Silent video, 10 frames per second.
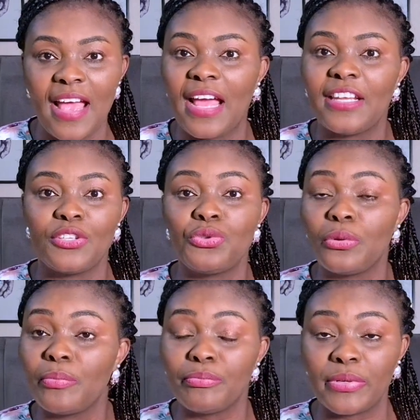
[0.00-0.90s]
and it
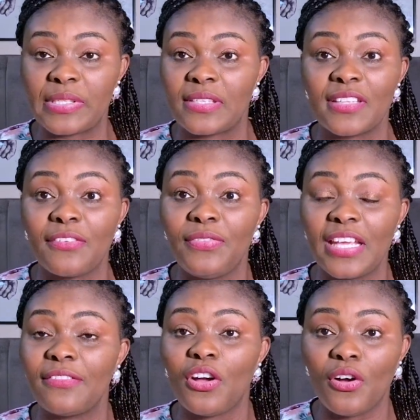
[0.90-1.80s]
will boost the
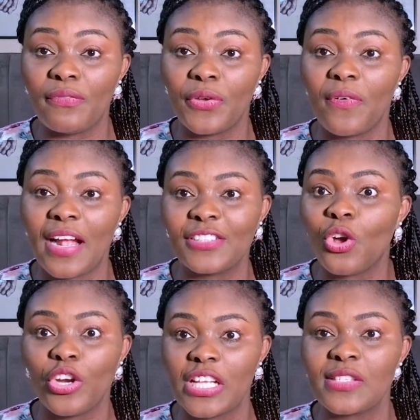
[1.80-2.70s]
flavor of the rice
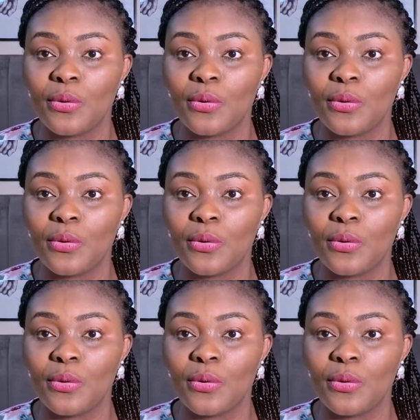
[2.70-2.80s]
on its